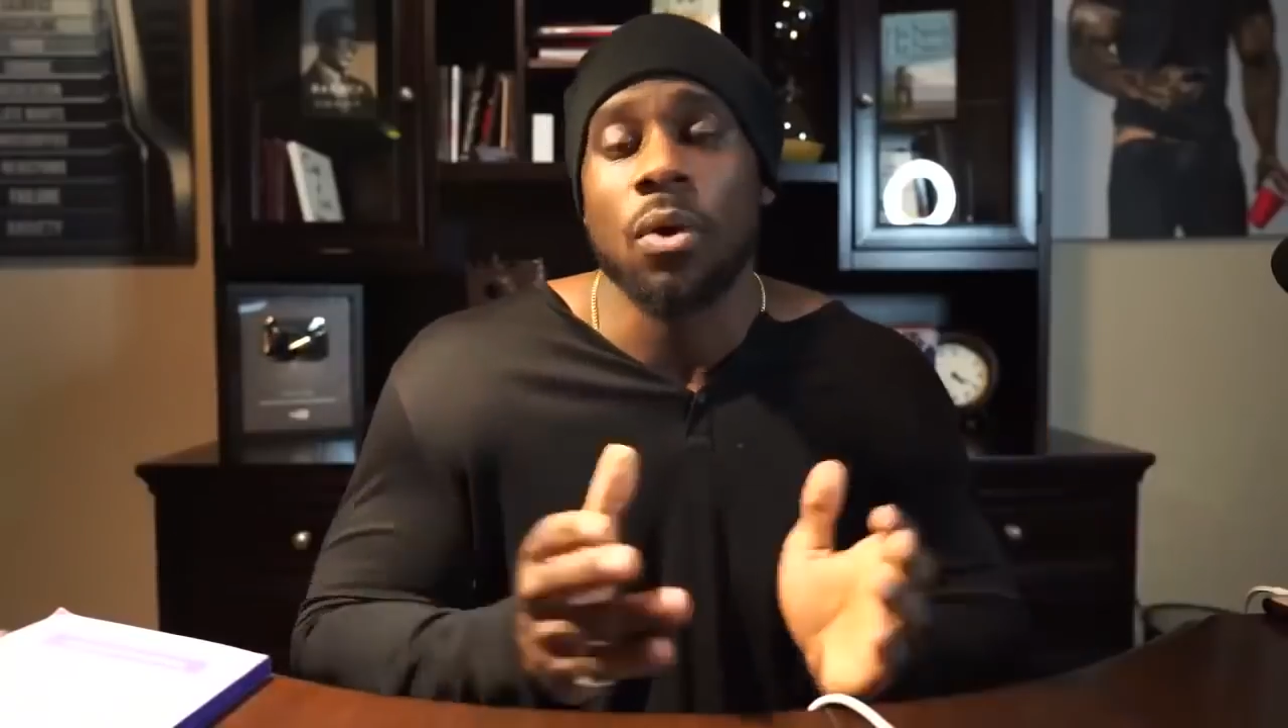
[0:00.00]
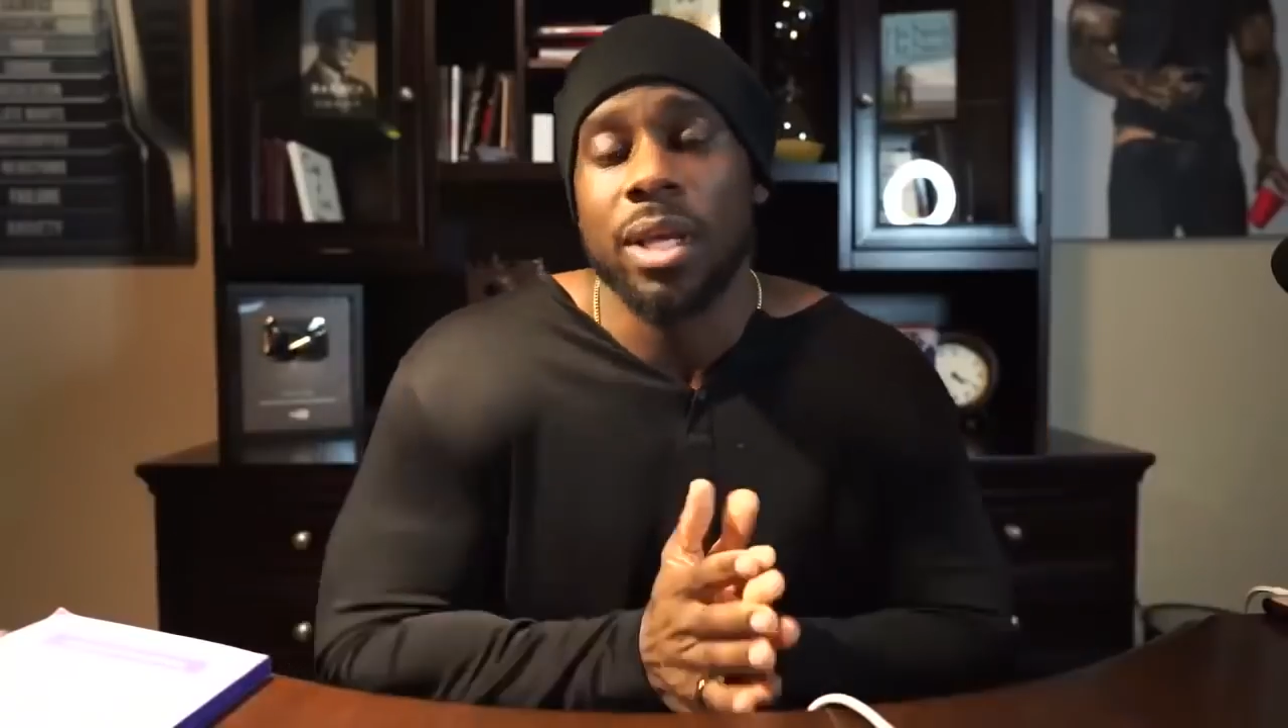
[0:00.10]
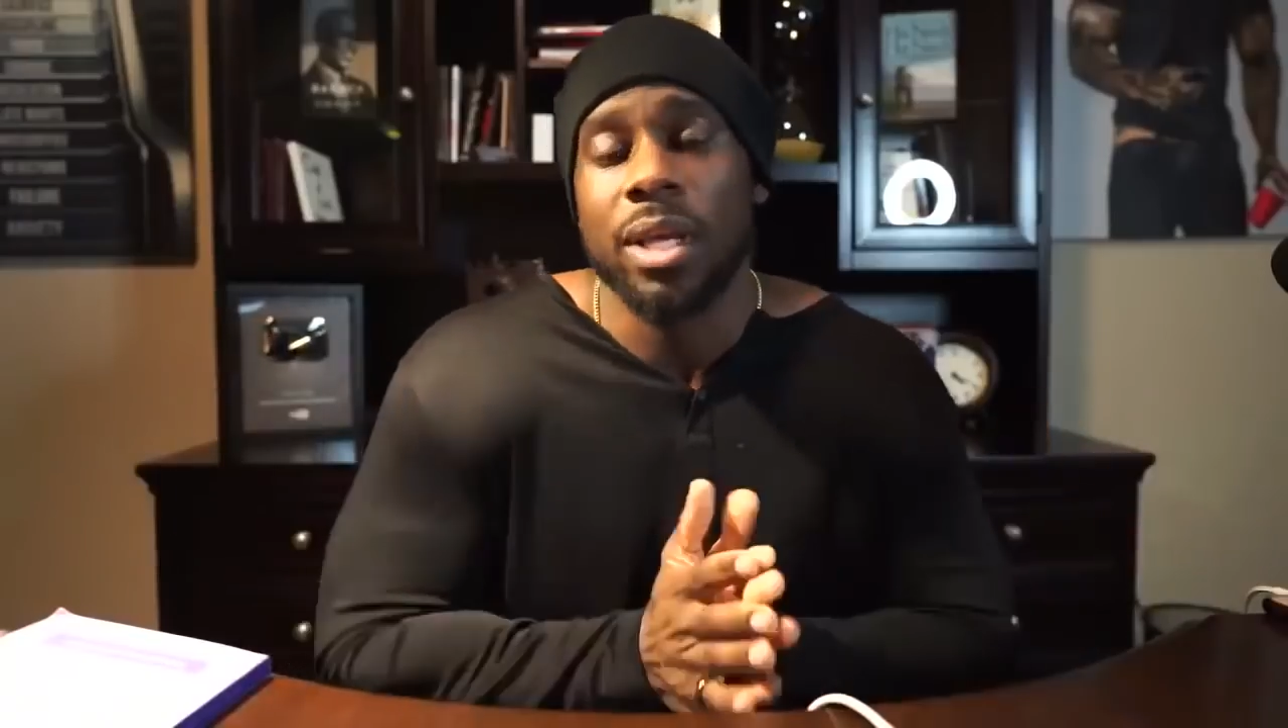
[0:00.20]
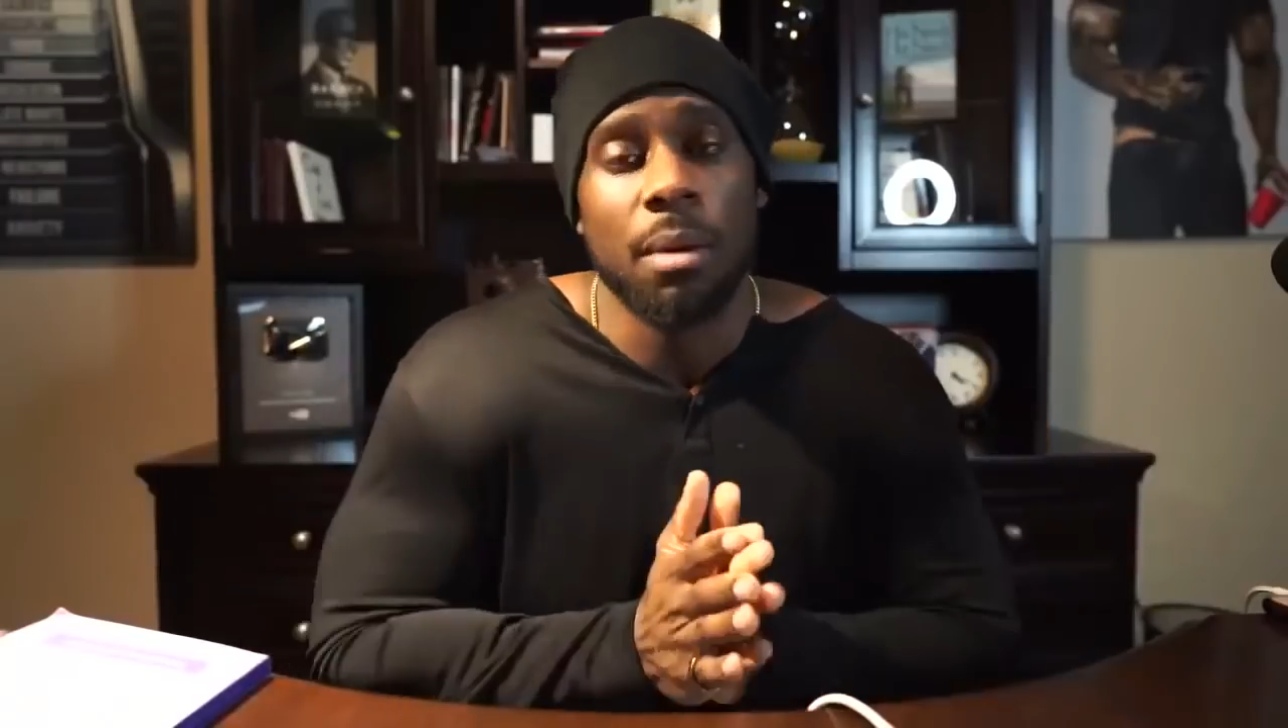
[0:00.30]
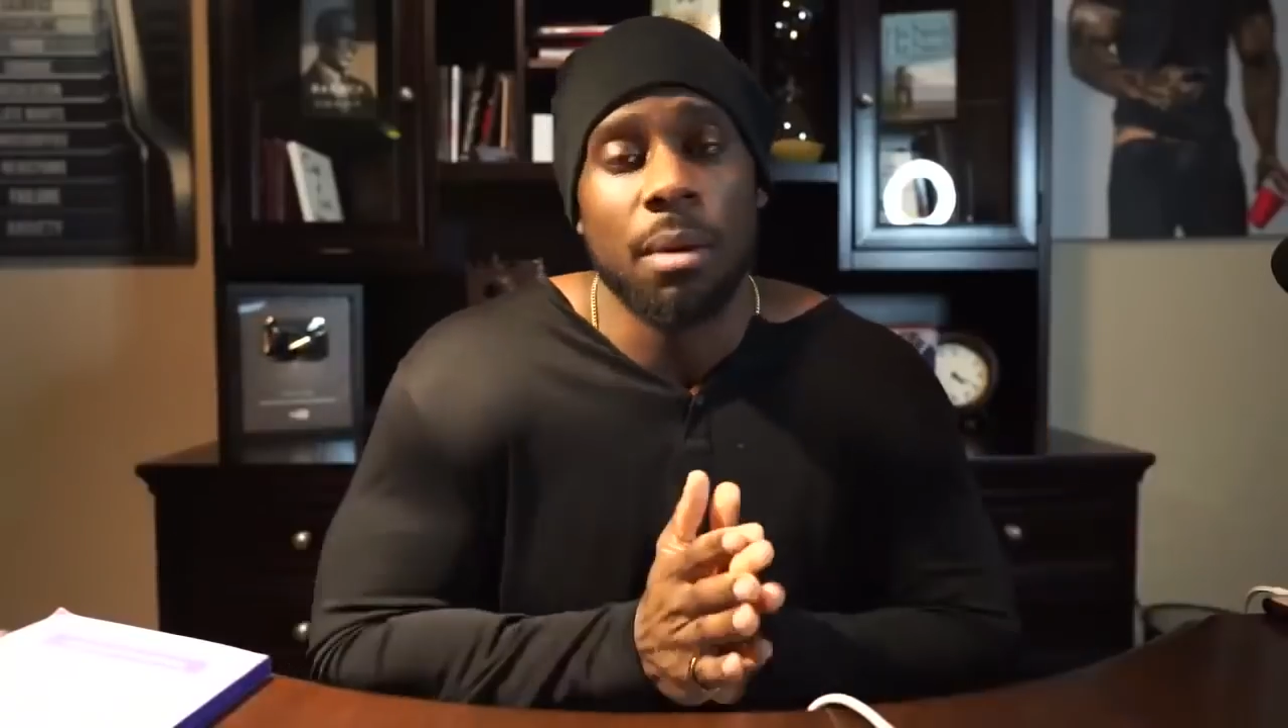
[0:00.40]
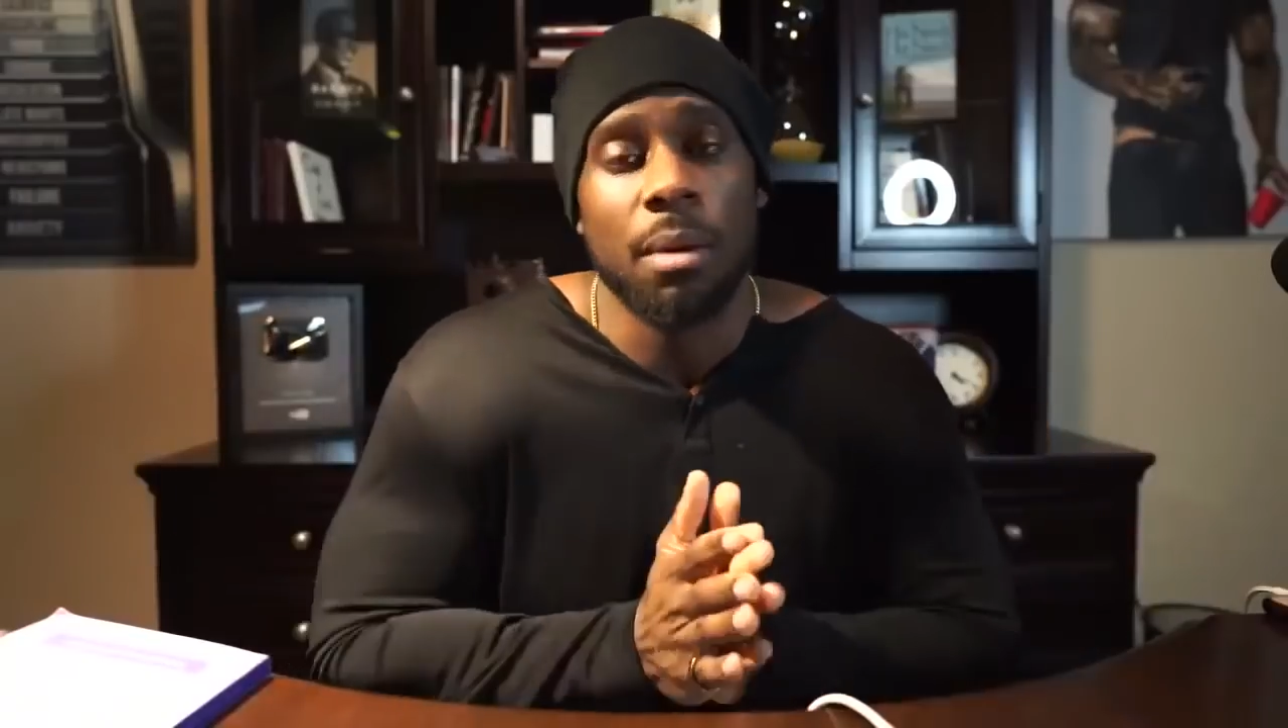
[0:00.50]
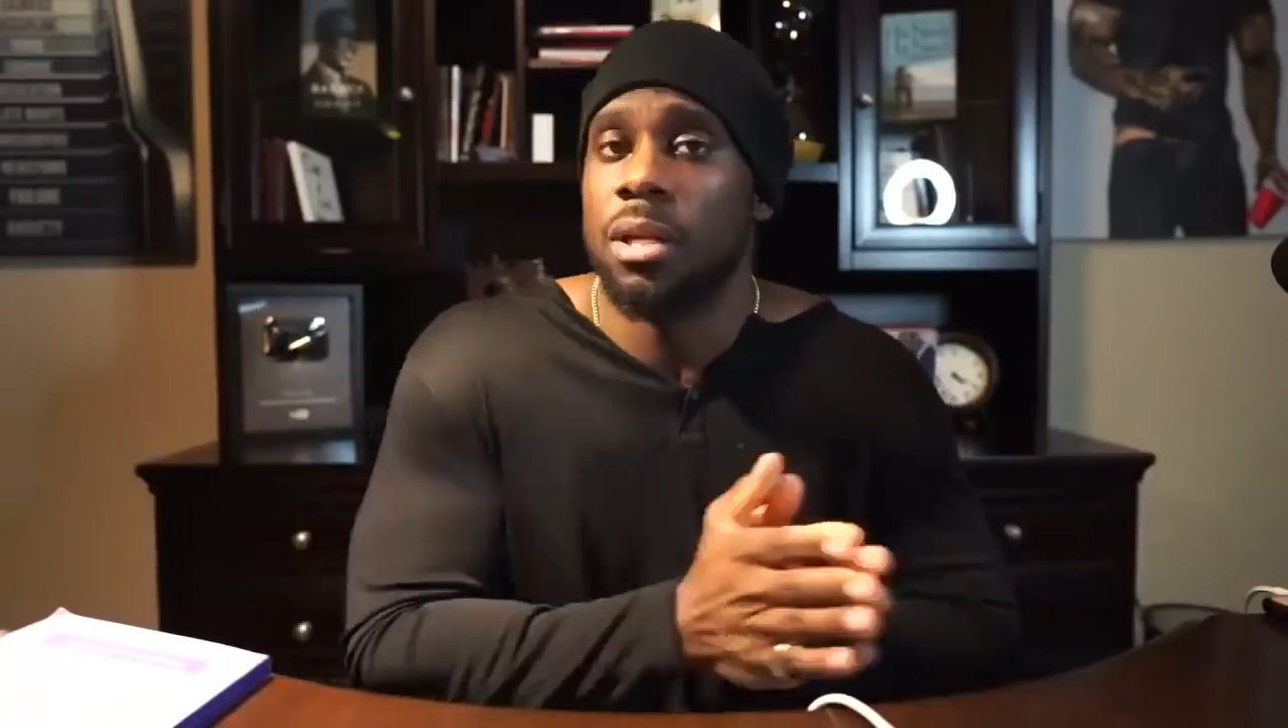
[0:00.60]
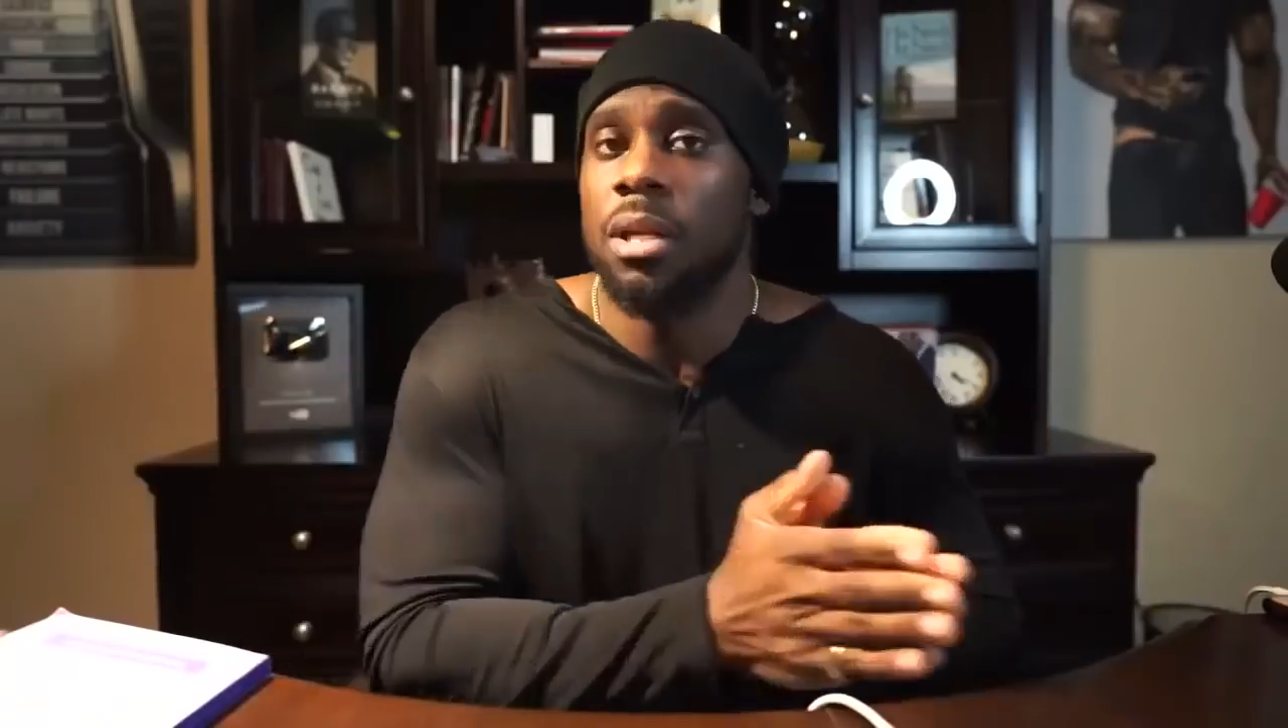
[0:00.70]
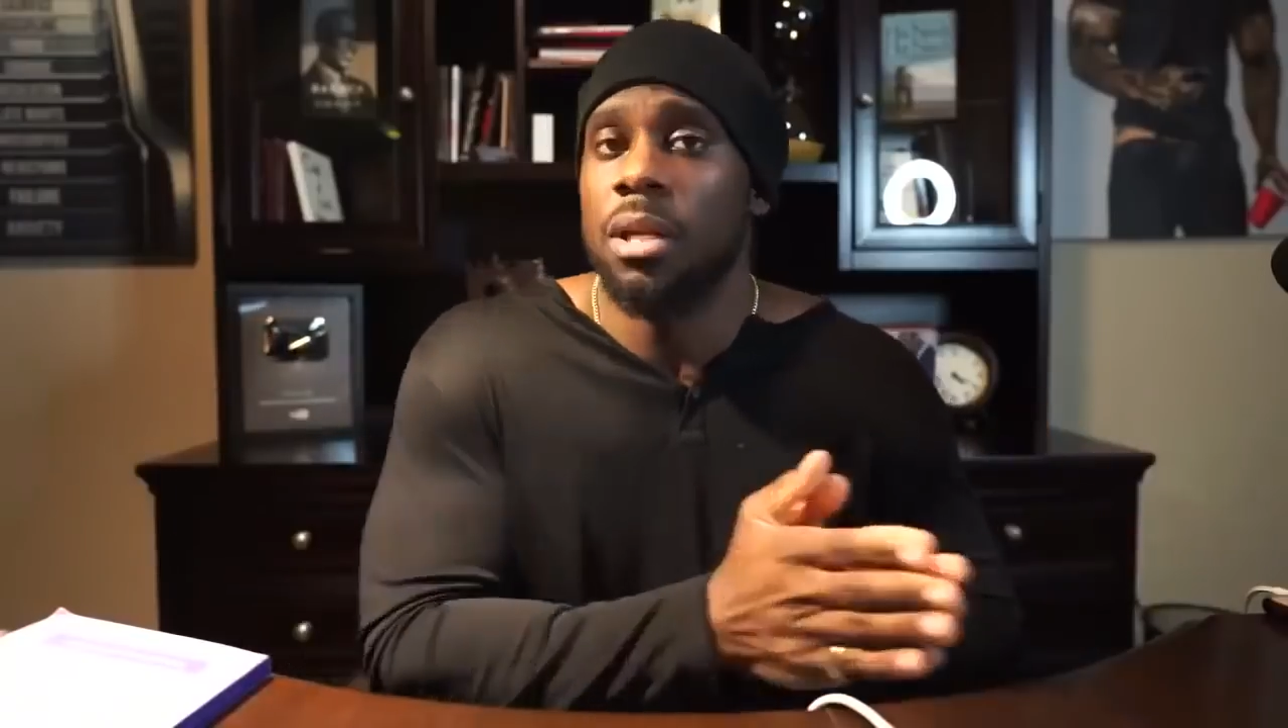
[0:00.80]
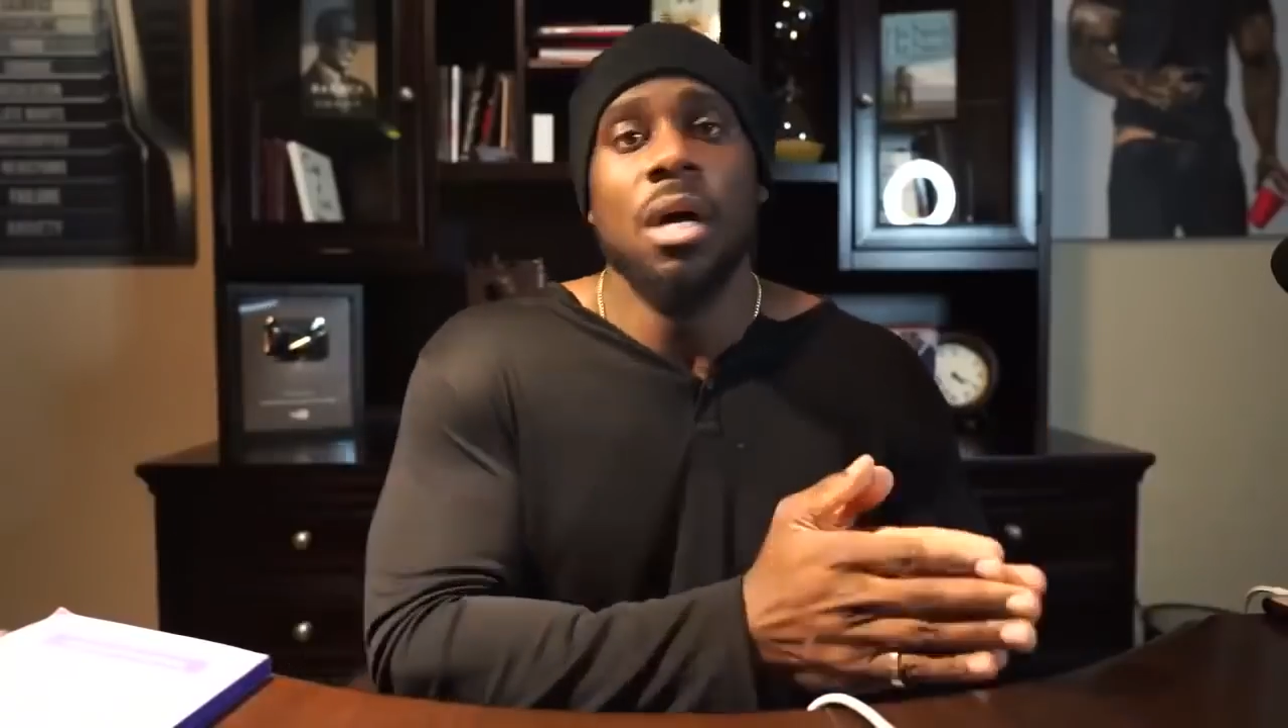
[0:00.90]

about being